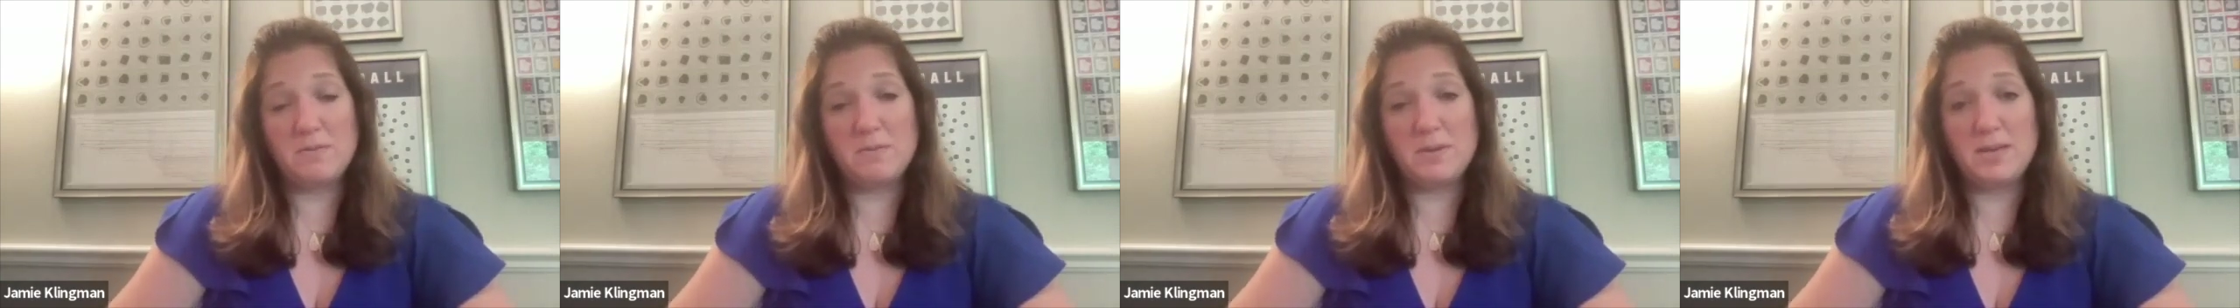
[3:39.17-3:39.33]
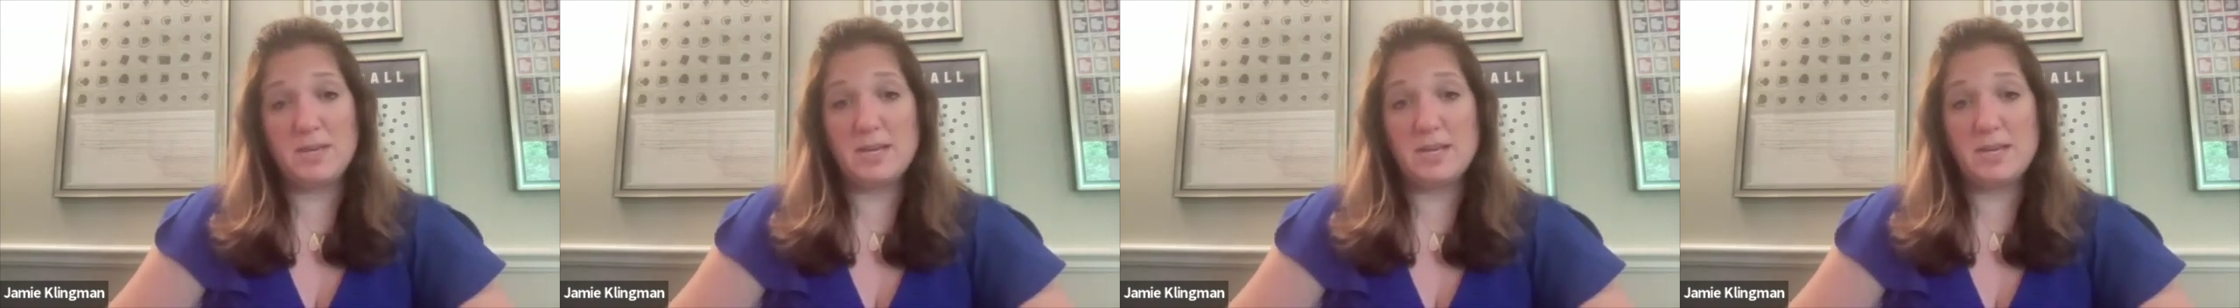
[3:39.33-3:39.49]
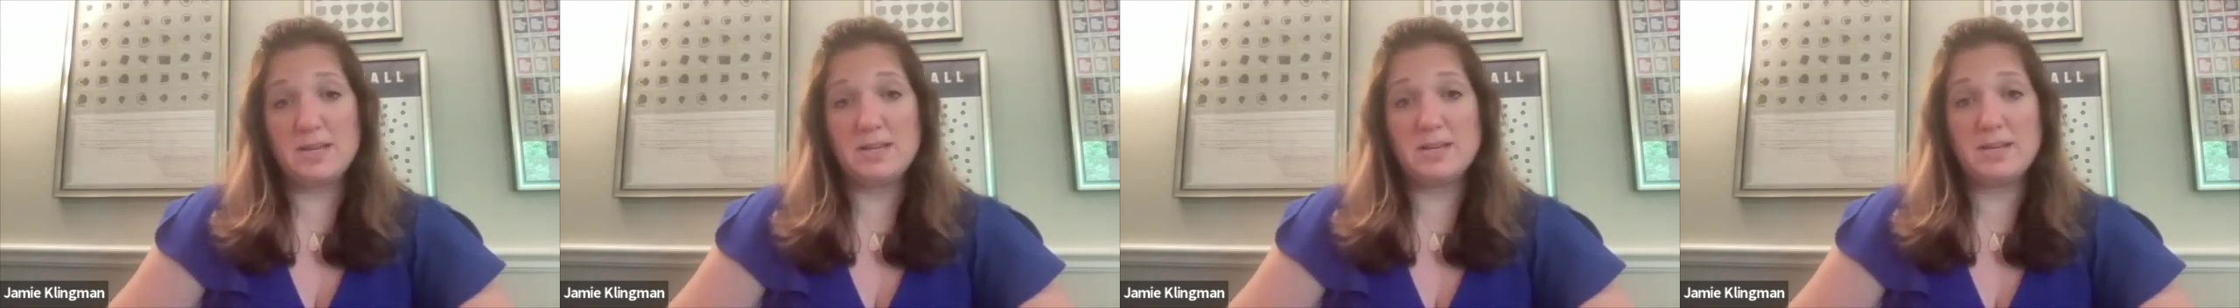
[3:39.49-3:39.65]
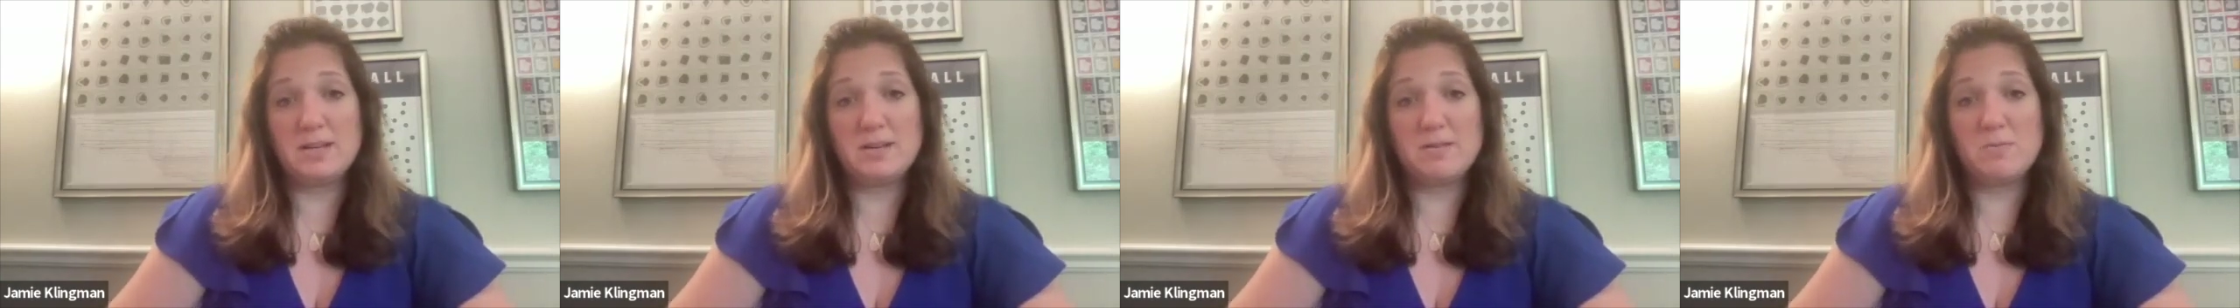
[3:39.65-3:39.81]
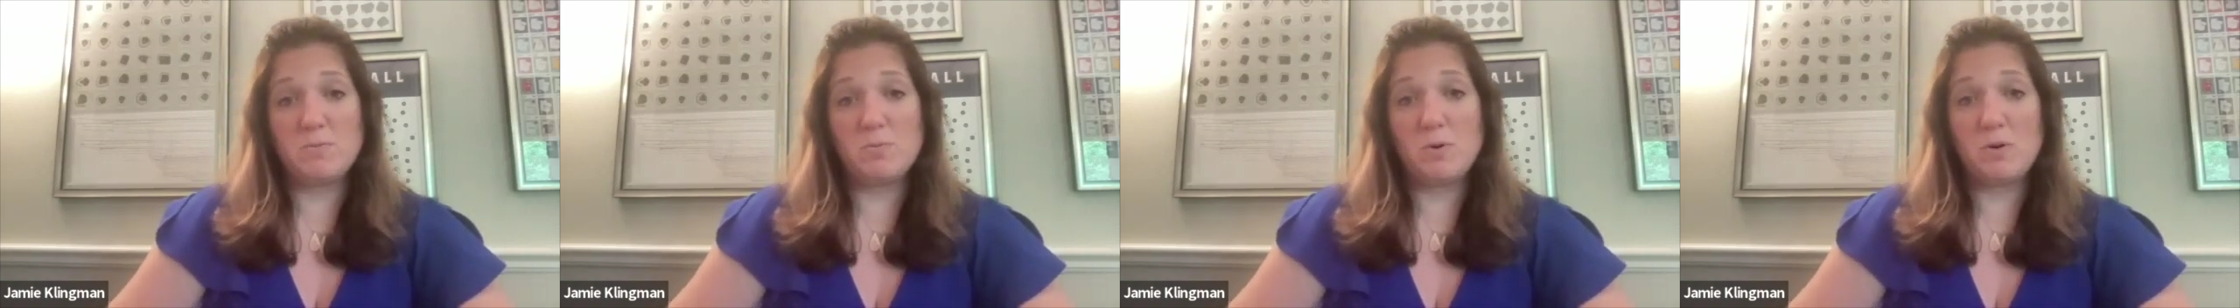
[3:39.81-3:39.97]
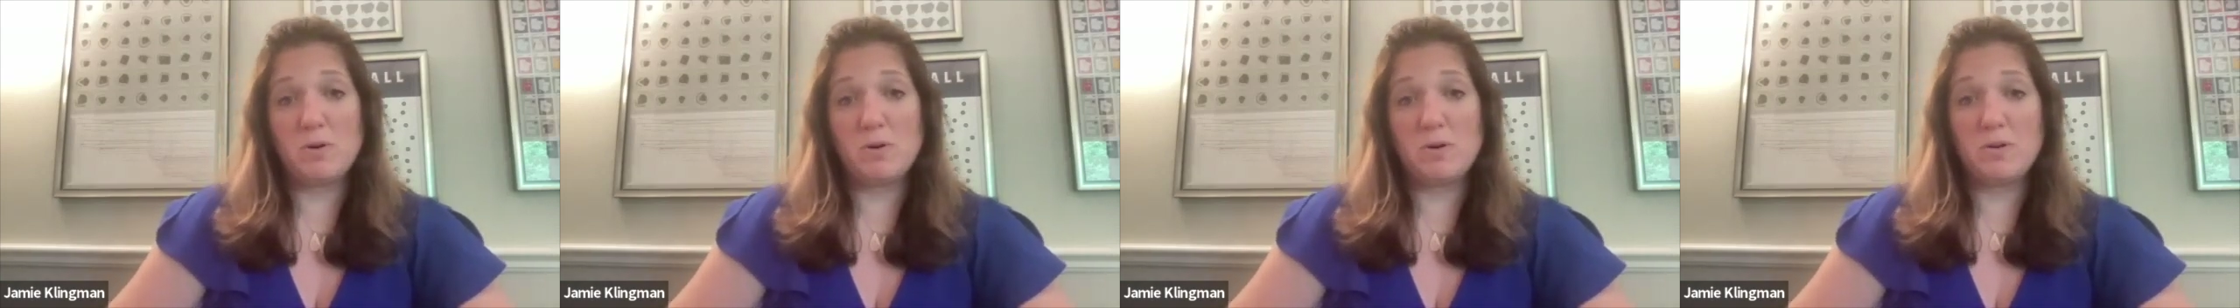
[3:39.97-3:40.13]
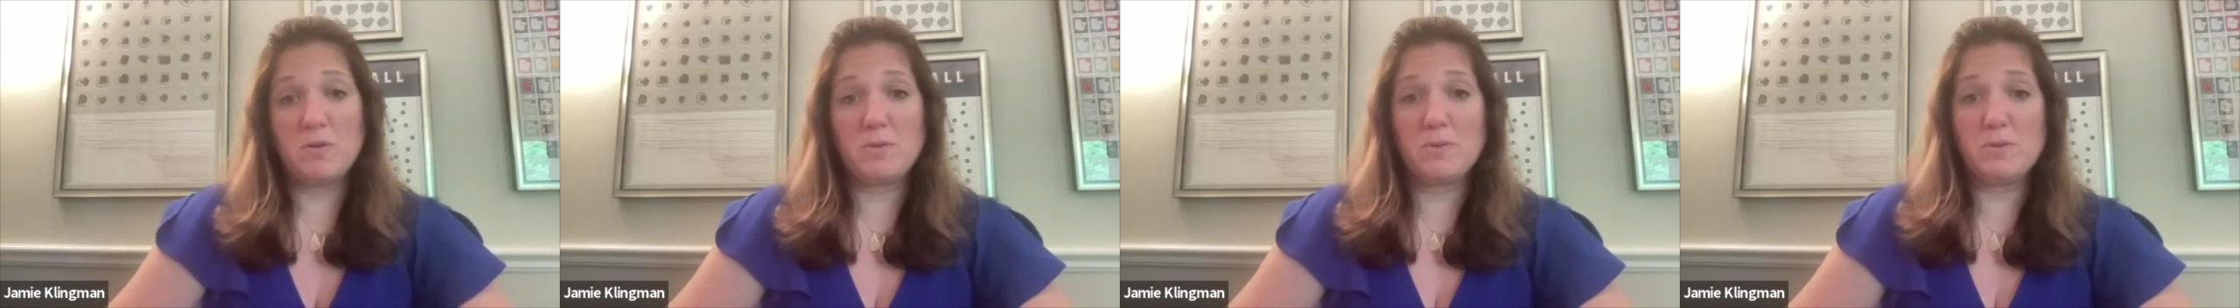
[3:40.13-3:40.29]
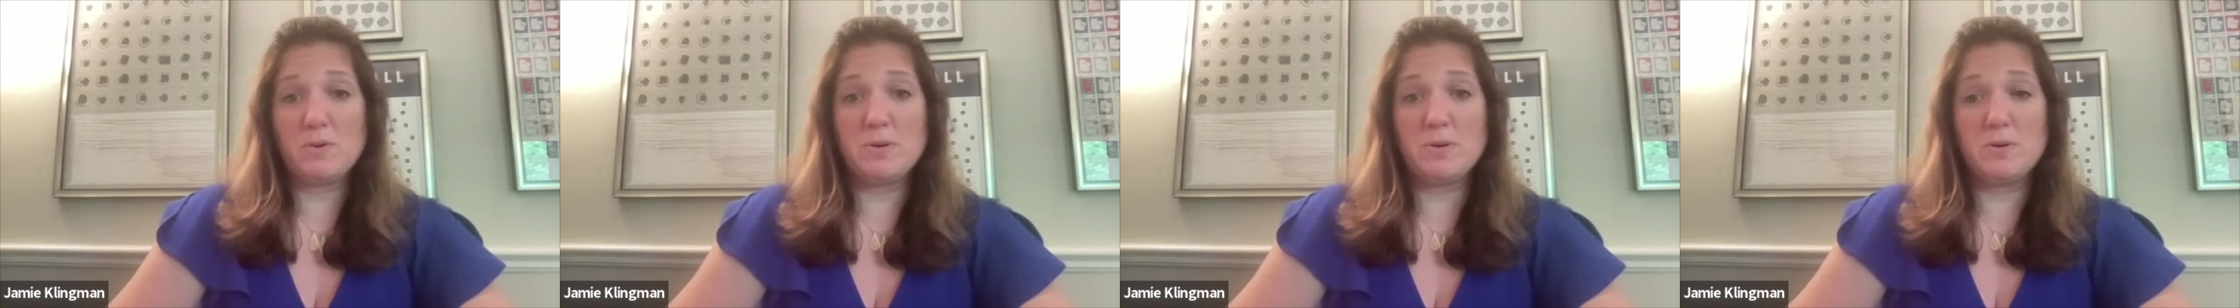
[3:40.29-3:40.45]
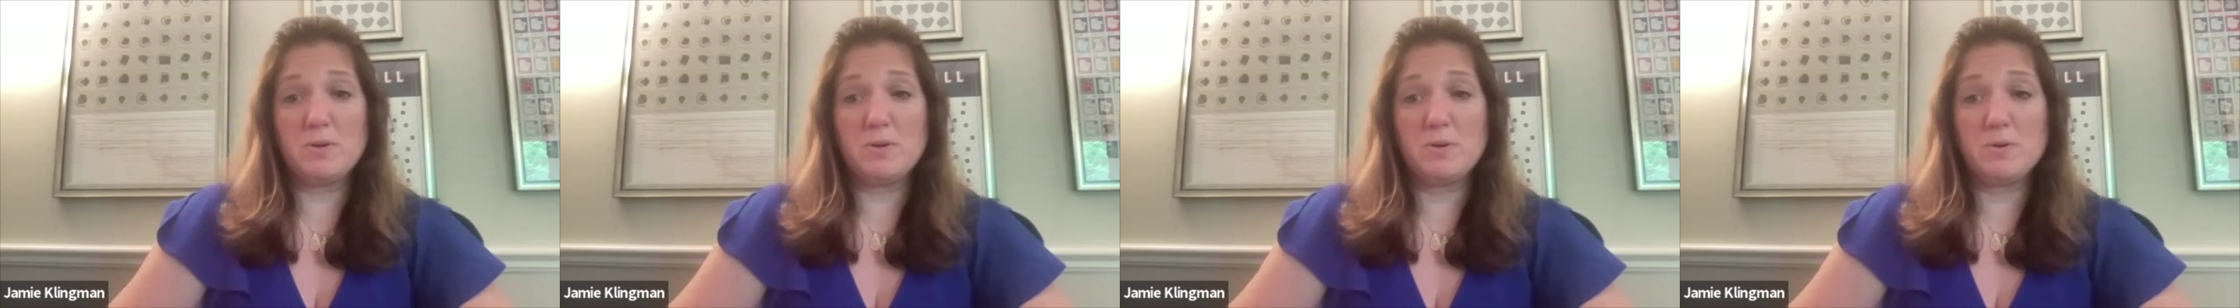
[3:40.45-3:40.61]
We can work
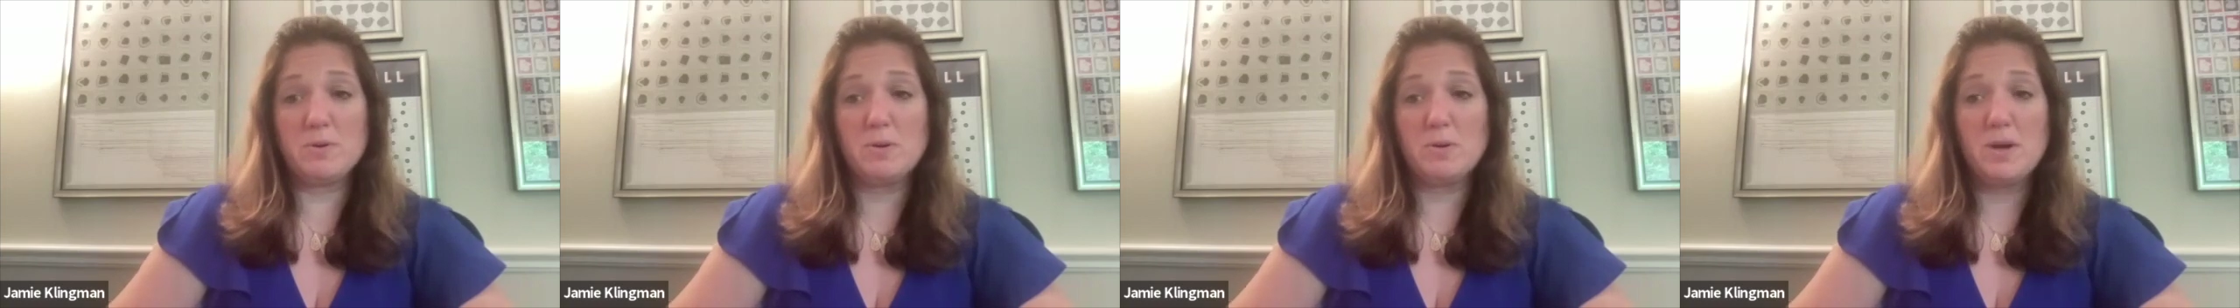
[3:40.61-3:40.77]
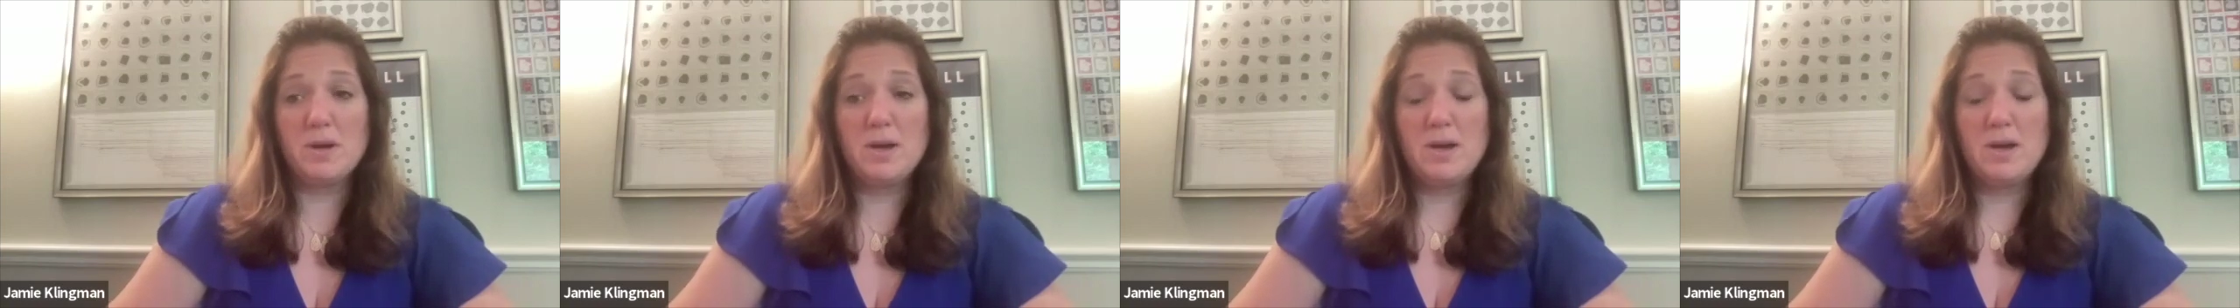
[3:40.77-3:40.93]
through